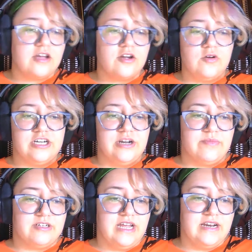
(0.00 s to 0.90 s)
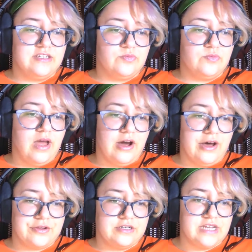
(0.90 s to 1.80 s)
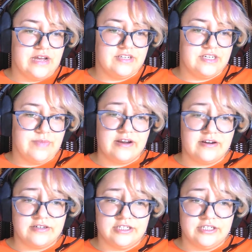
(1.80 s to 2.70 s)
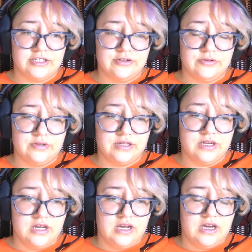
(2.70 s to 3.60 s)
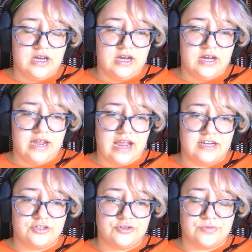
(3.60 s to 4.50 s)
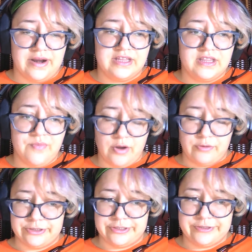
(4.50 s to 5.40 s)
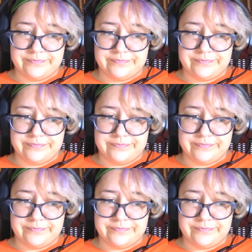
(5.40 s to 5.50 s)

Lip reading: Question number 10 is what authors have inspired you and your writing the most?